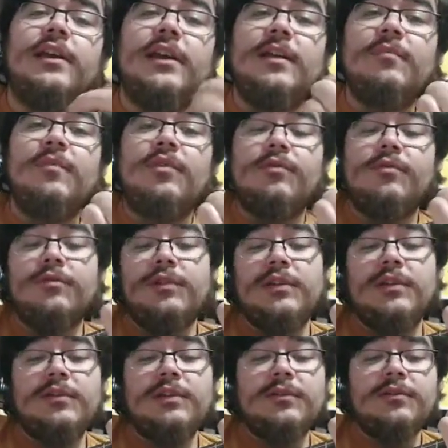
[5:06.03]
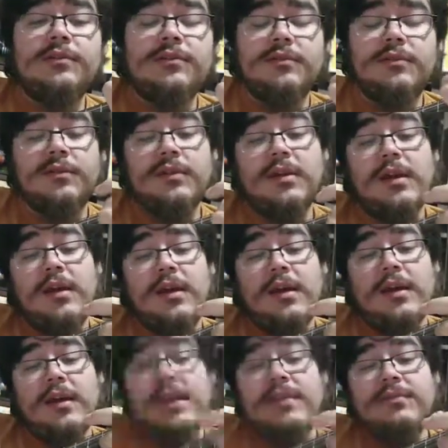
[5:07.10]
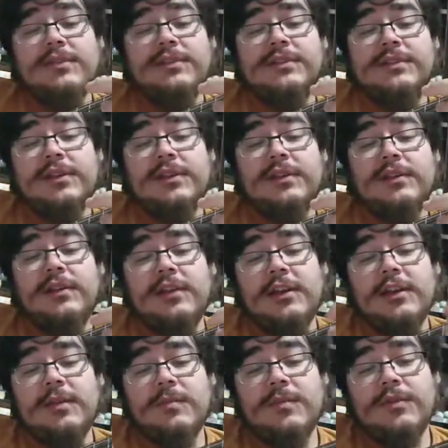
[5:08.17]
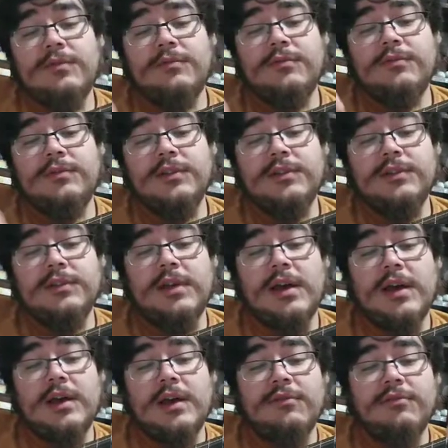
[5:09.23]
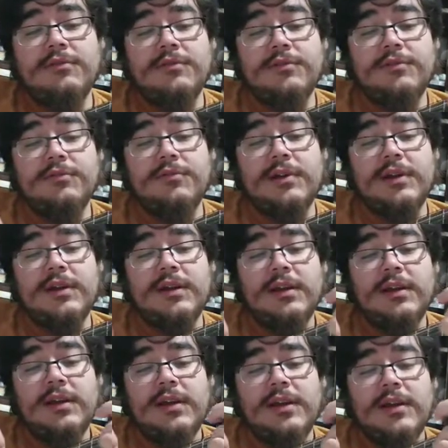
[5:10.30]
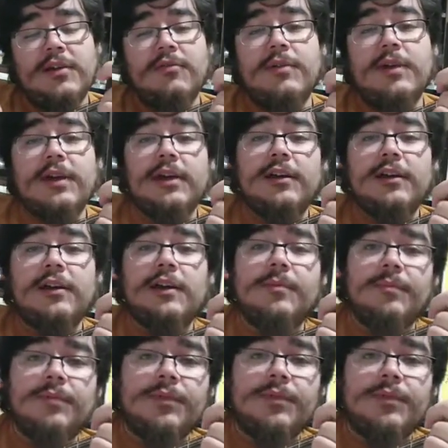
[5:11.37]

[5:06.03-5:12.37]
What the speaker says: morning, every Sunday morning I would wake up.